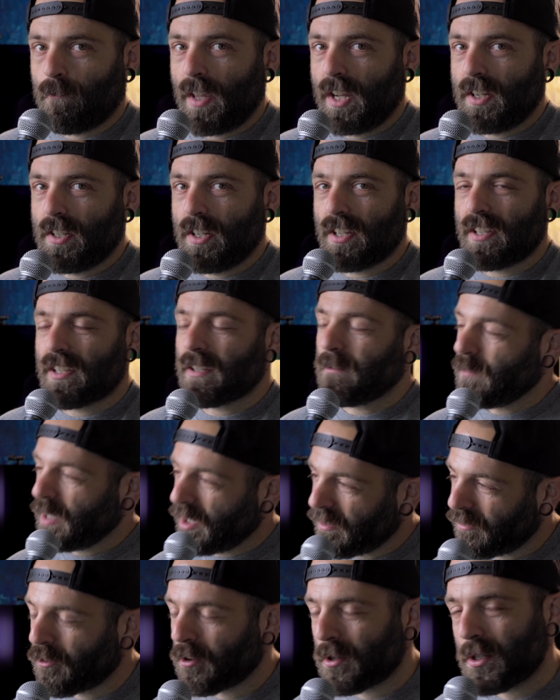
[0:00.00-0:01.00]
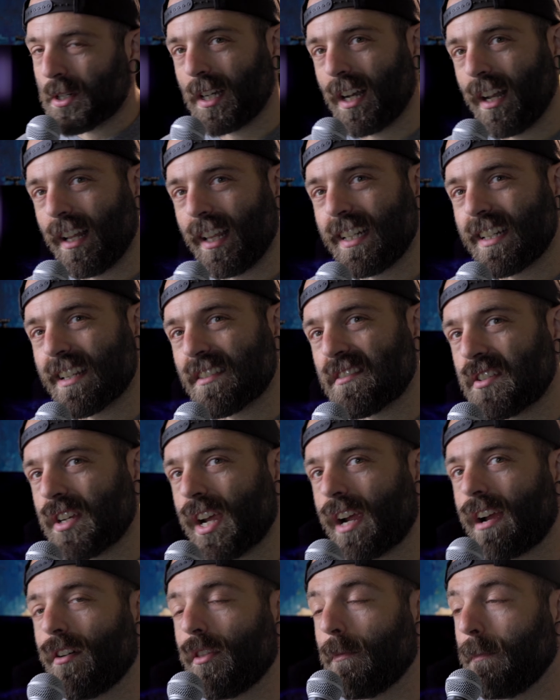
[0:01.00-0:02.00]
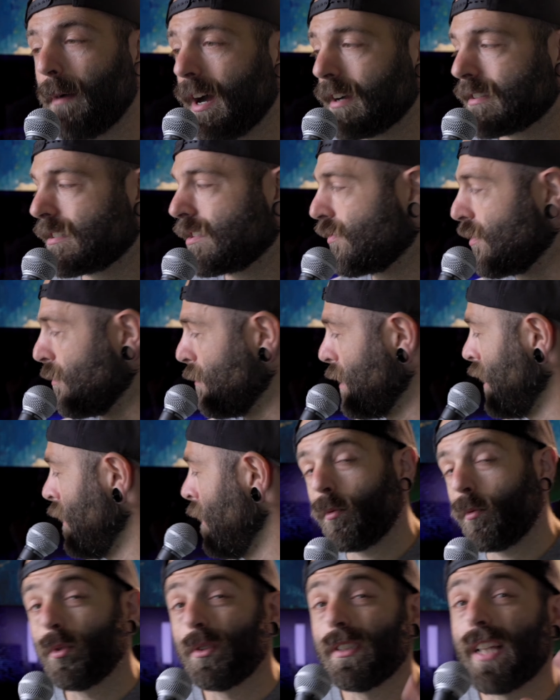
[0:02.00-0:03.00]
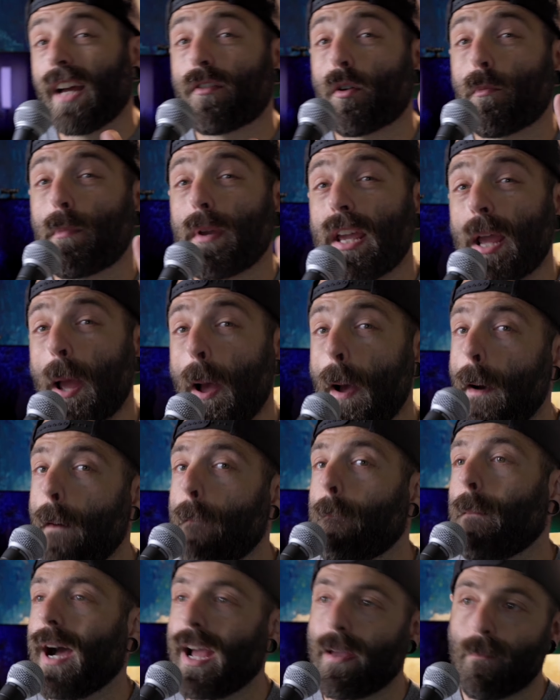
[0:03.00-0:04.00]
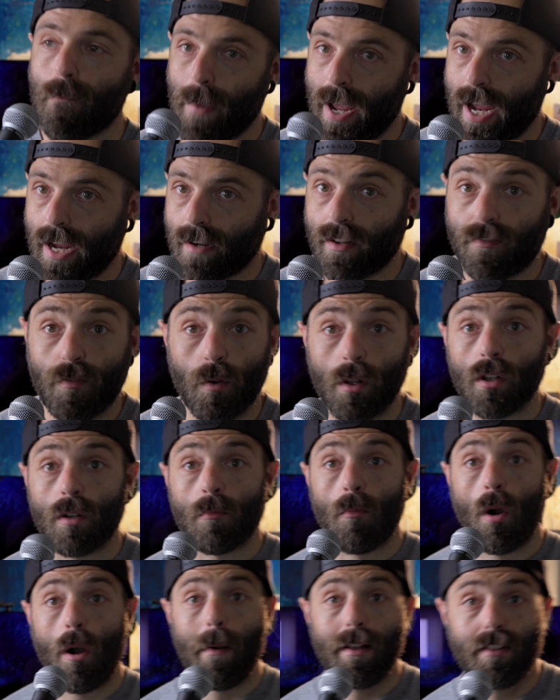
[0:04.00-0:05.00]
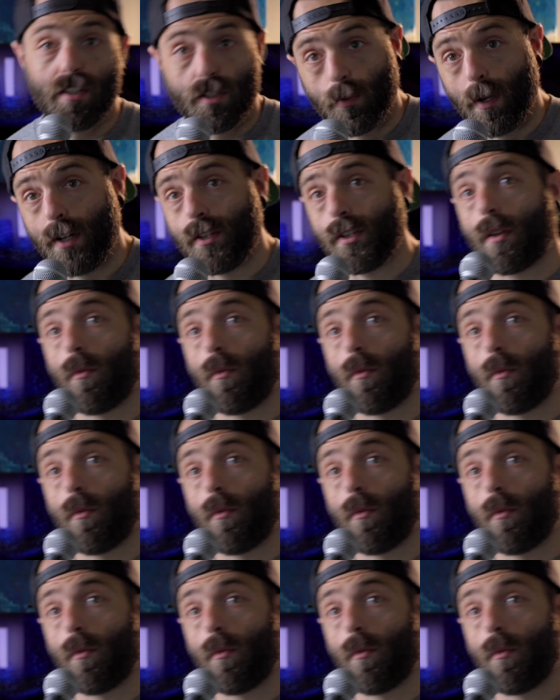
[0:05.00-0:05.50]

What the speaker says: It just, unfortunately, doesn't check all the boxes for me. will never be my main. If you want to learn more about the Switch, you